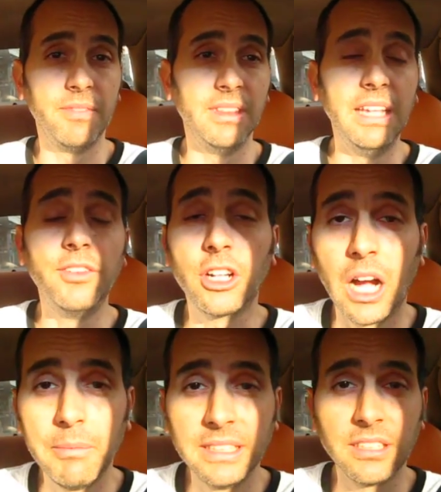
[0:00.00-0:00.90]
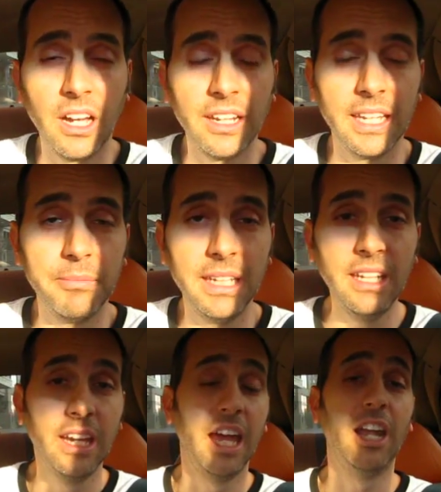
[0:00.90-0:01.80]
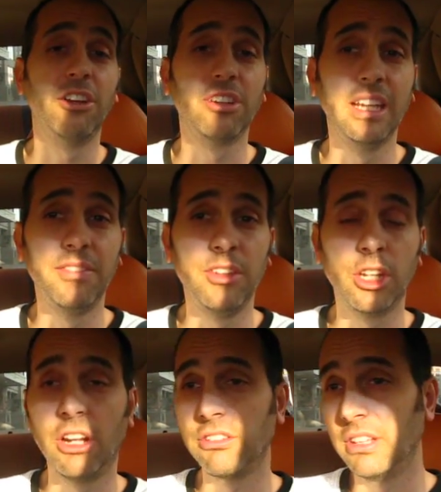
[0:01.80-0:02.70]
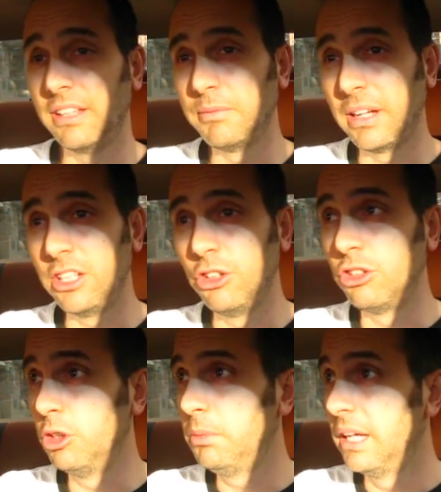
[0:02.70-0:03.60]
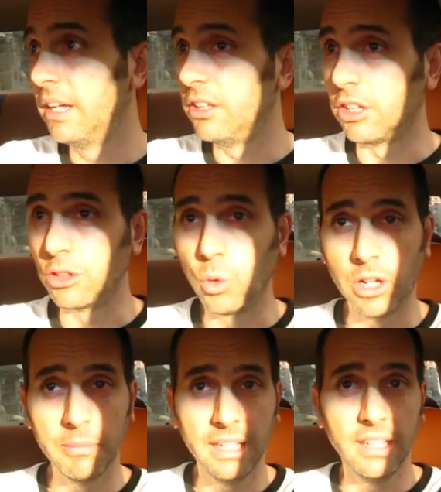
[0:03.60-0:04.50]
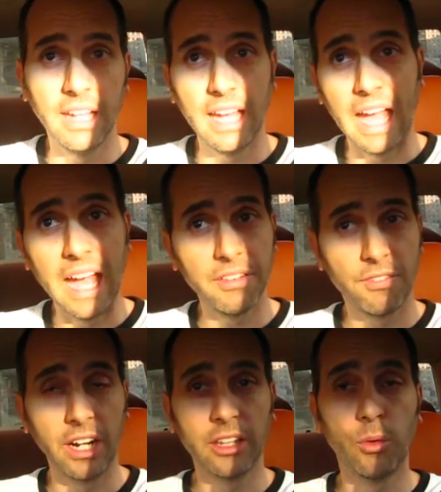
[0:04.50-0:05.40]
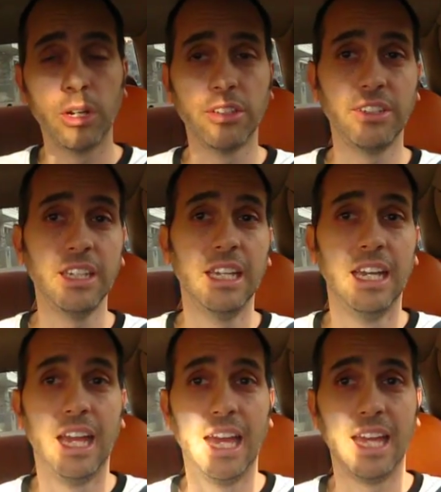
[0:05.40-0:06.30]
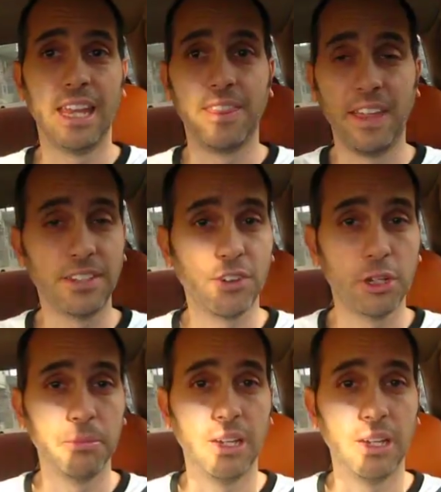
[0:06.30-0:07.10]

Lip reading: Leave your comments on Inman, and you can also leave them on YouTube. You can Twitter me at Frankly Realty, and thanks for